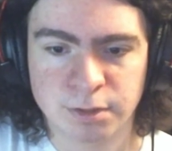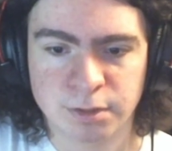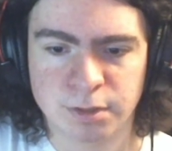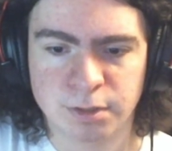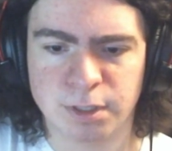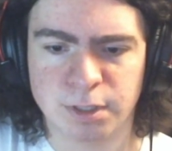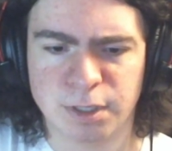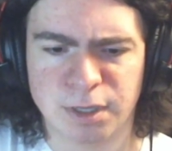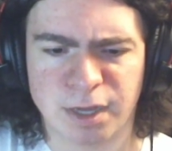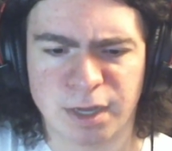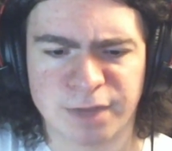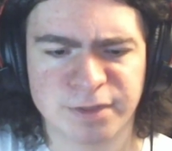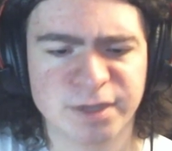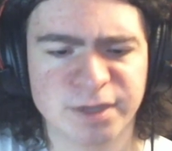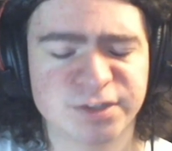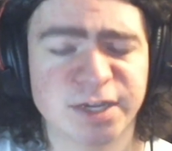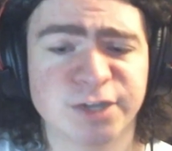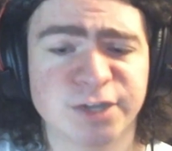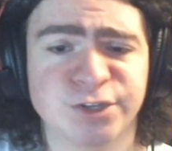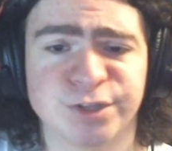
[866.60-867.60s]
I think
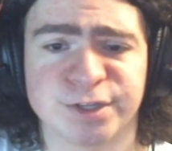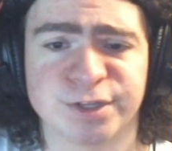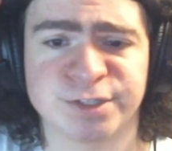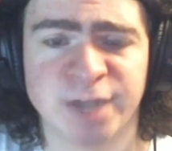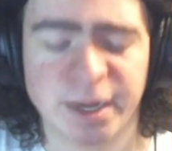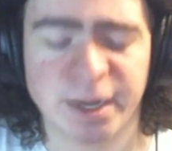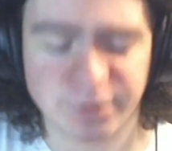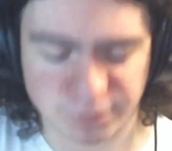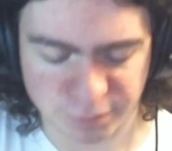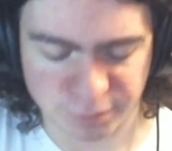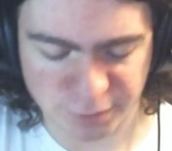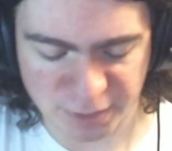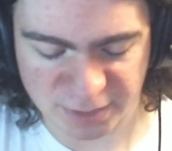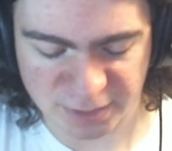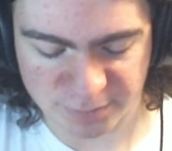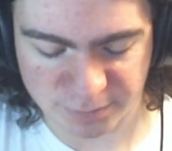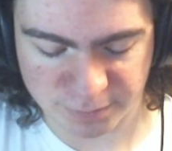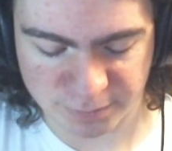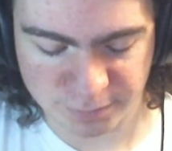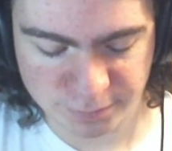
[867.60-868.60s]
it's actually the title
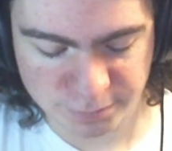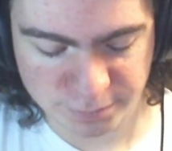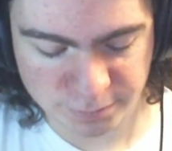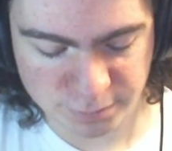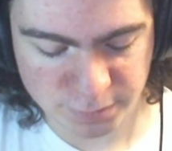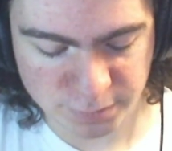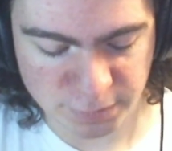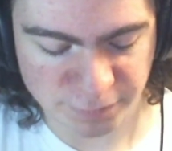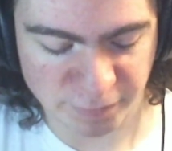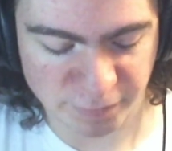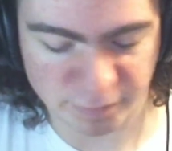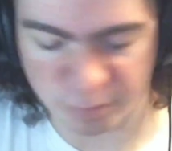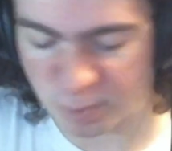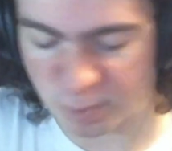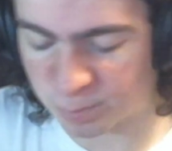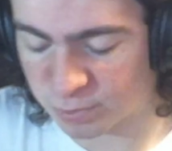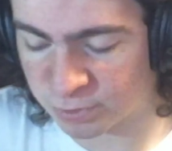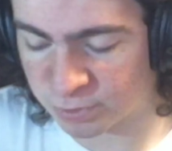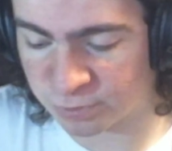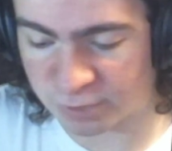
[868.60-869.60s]
theme, if I
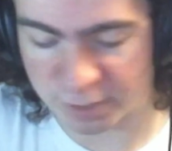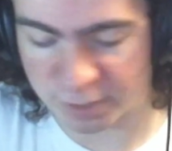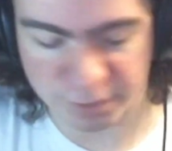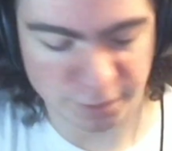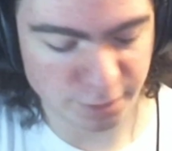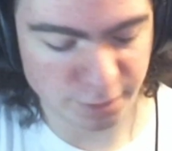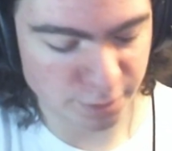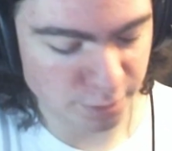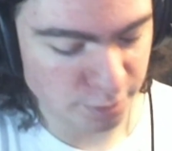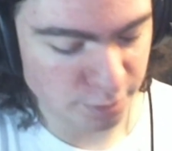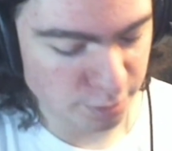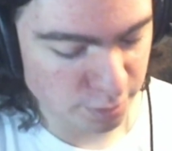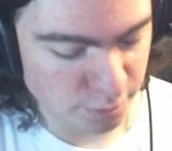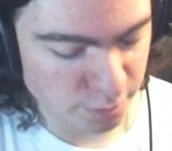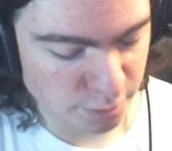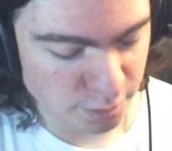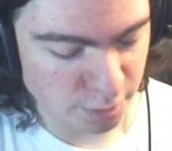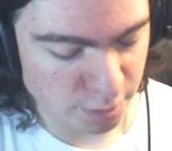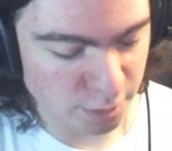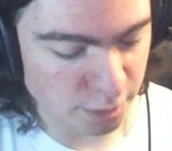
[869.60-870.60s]
remember correctly.
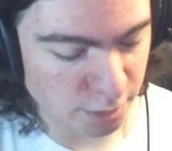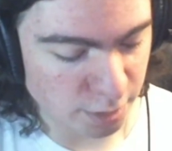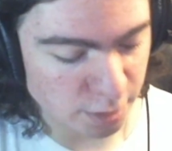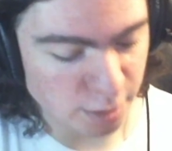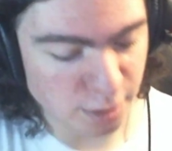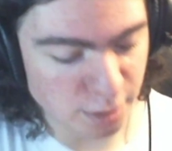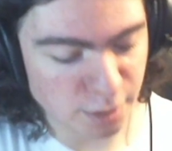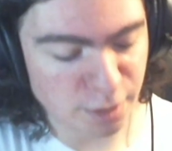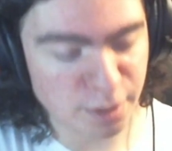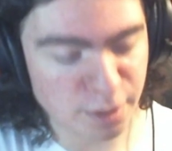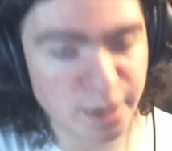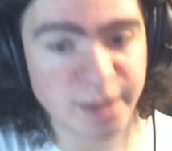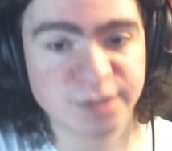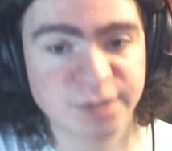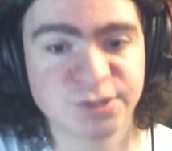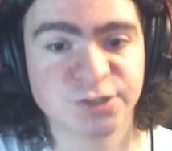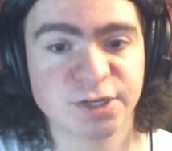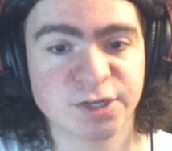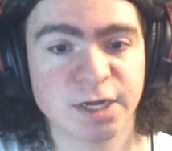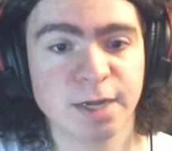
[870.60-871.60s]

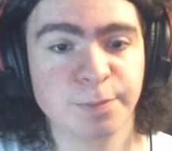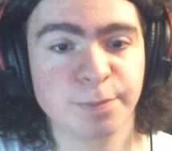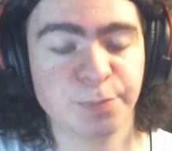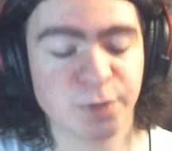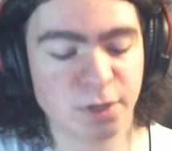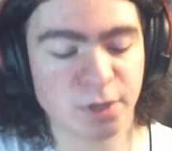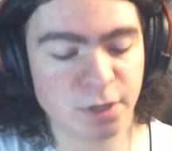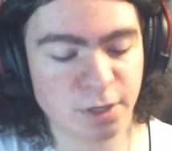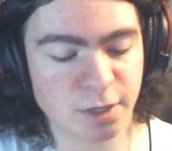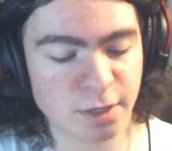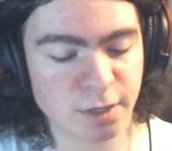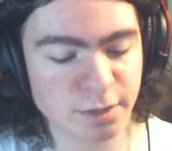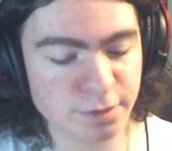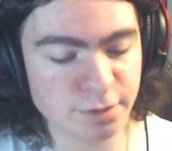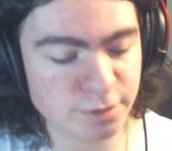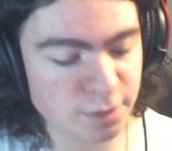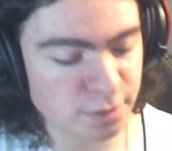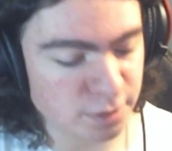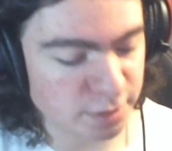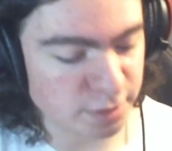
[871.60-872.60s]
Next up on
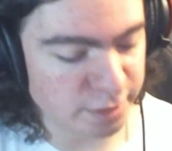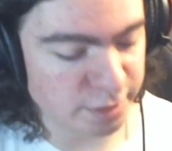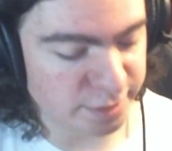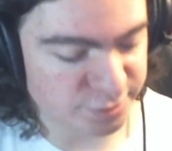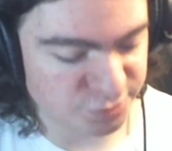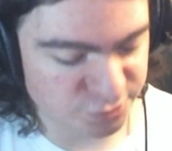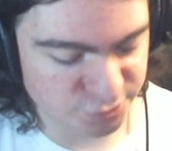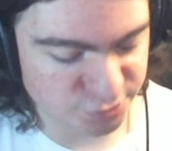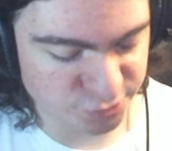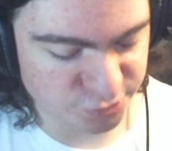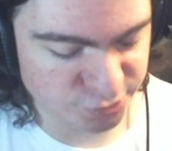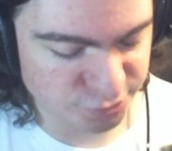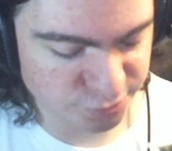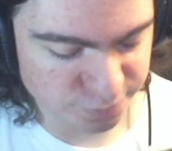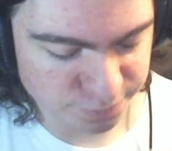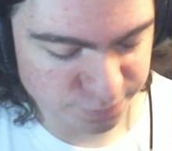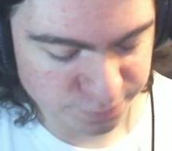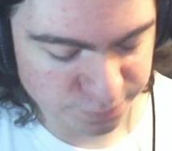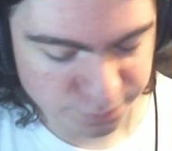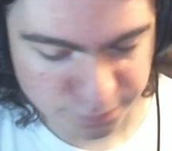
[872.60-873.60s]
the list.
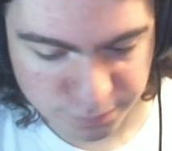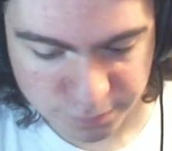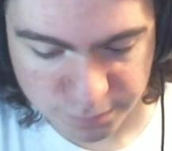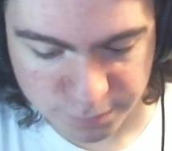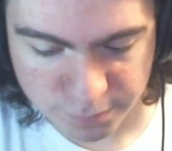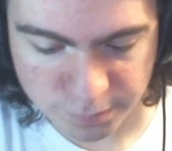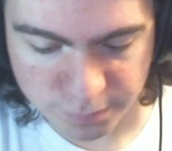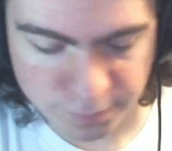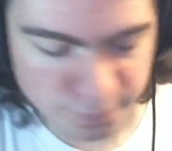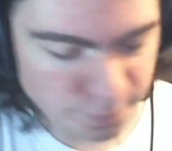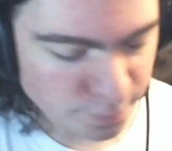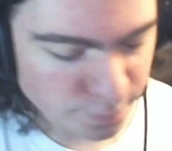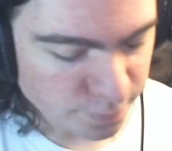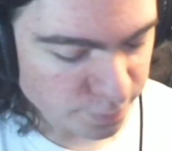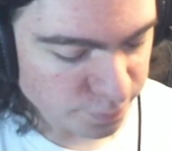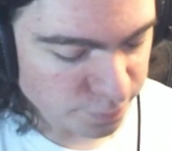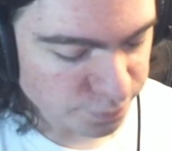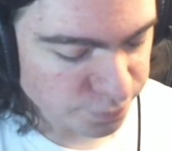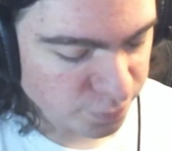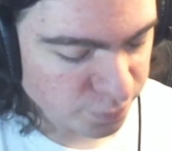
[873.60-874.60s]

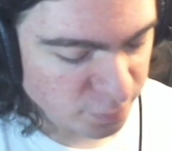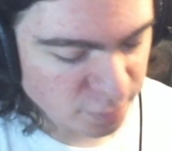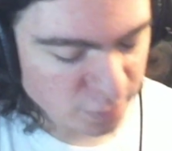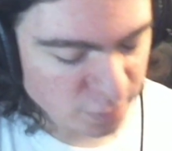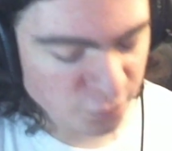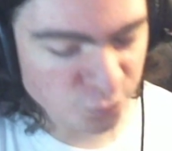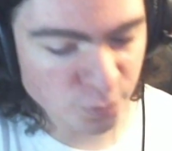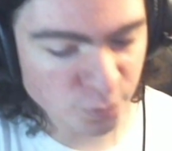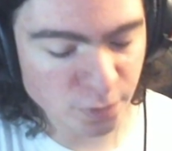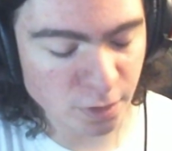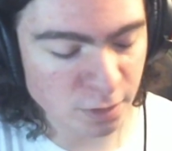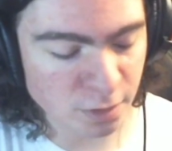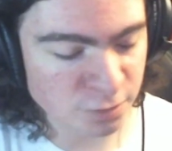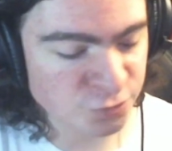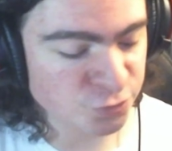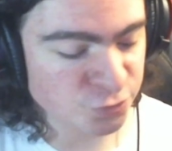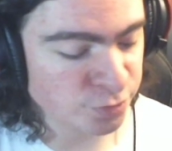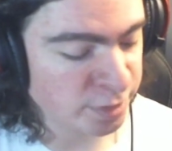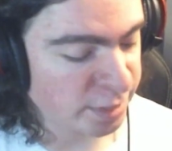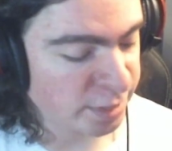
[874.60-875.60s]
This one
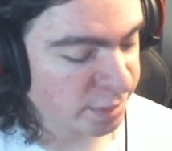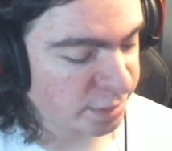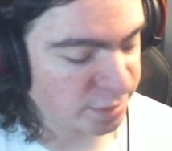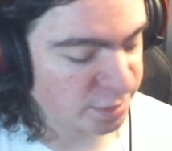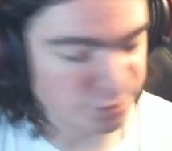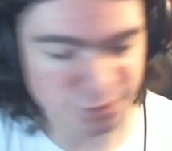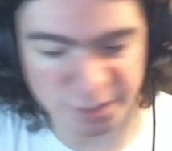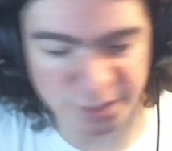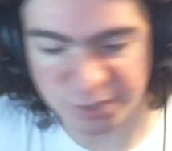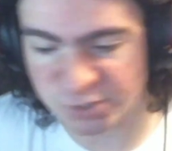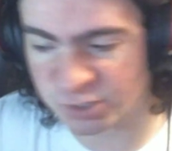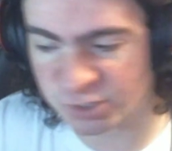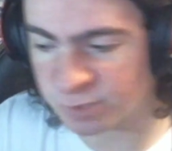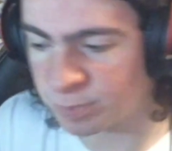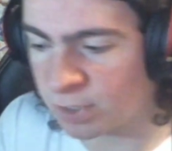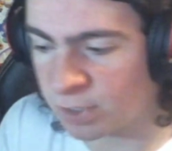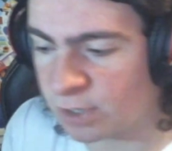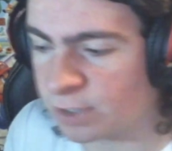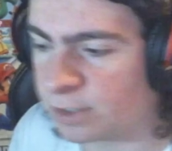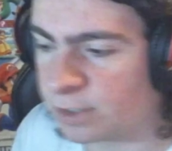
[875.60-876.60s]
also has a
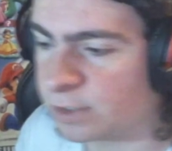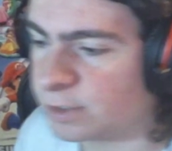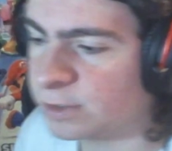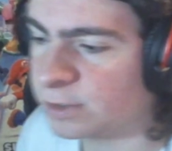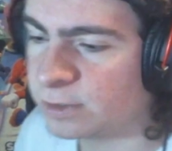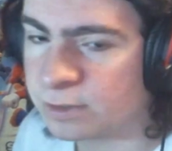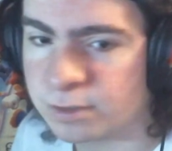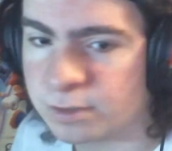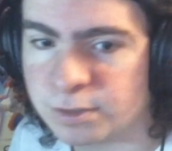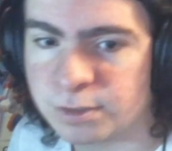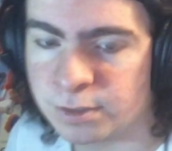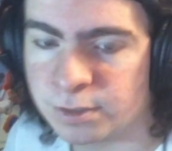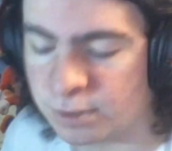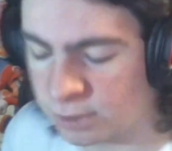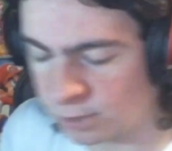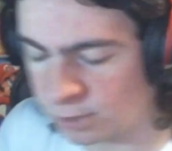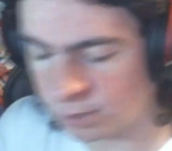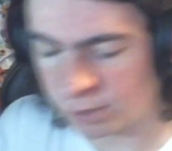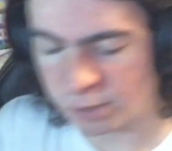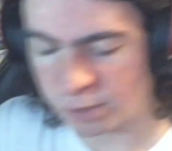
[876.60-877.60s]
small
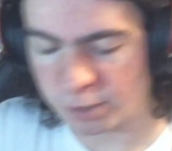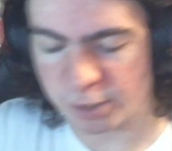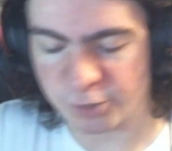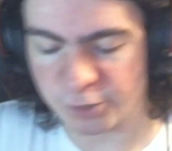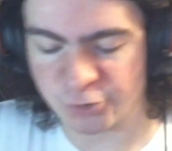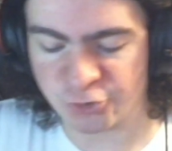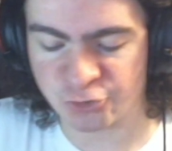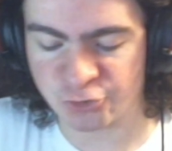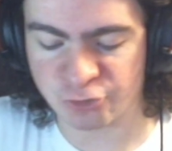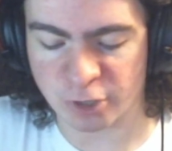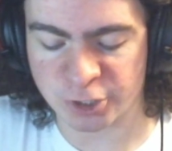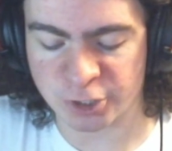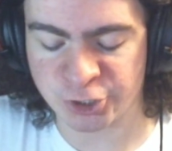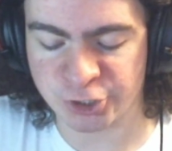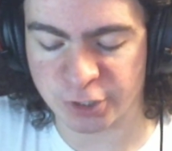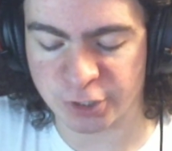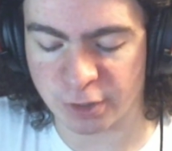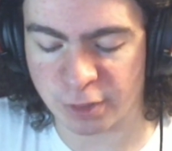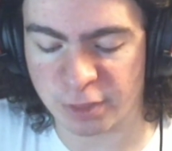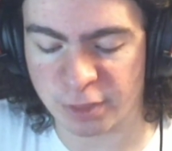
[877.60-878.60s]

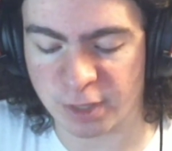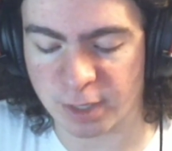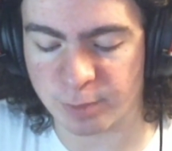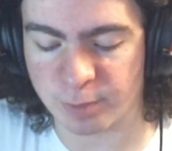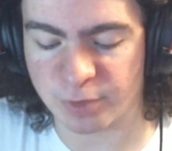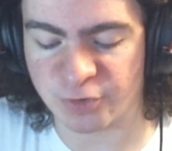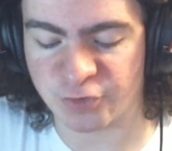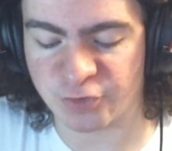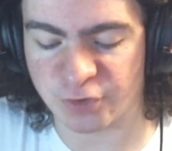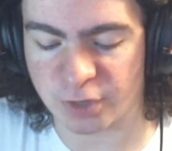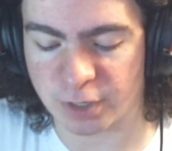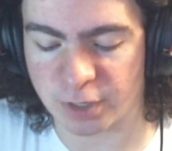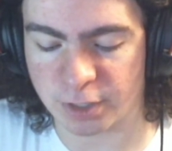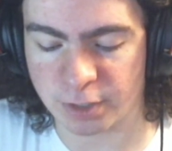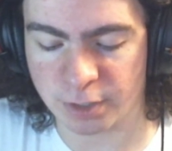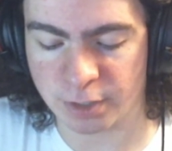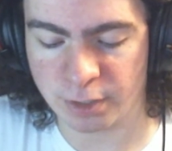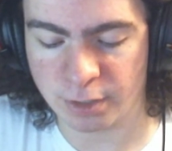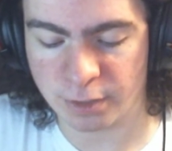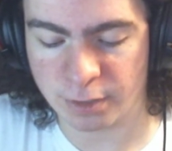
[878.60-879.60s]
instruction
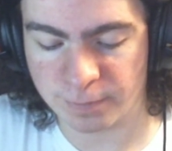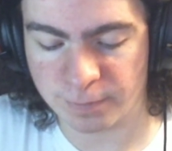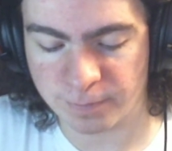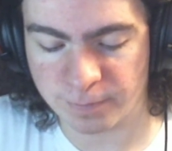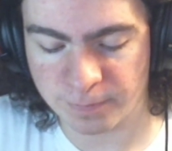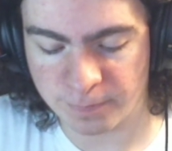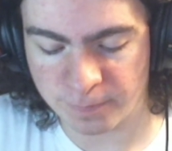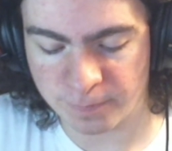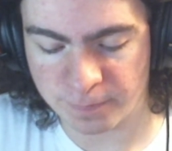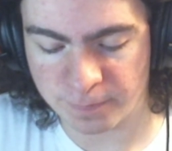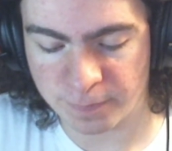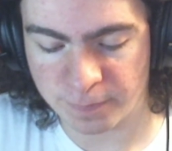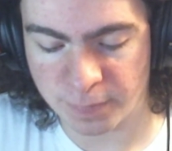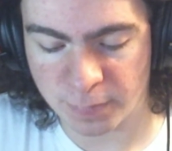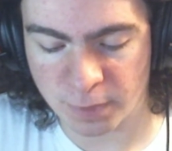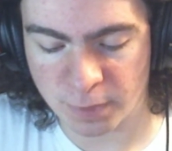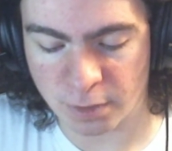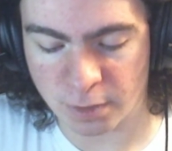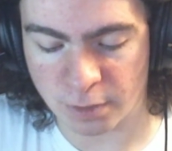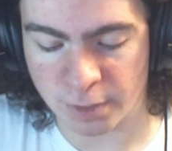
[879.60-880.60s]
thingamajig
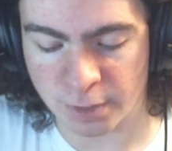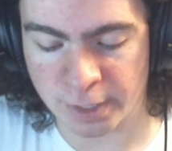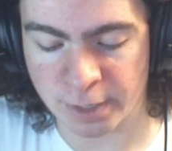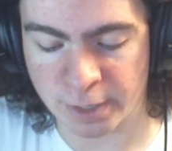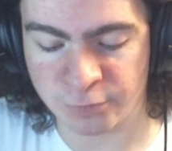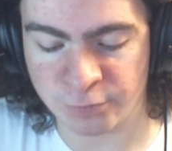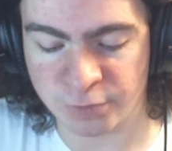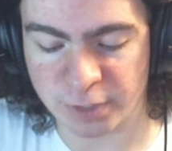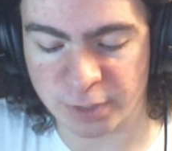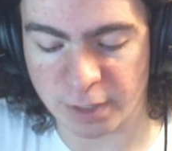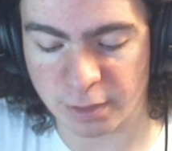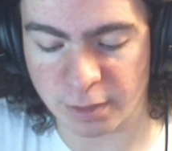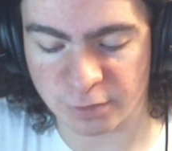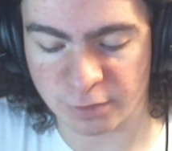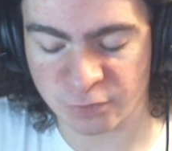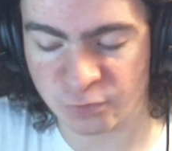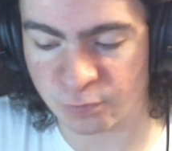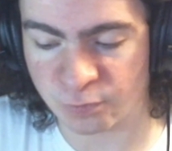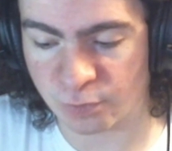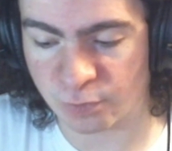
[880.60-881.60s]
on how to get
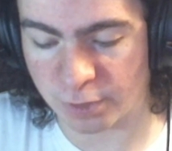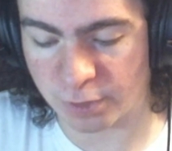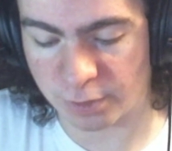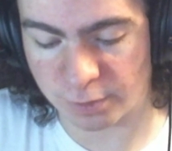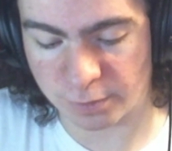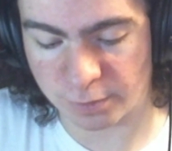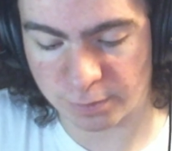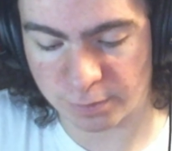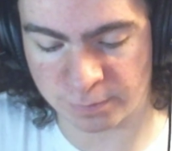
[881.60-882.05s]
this one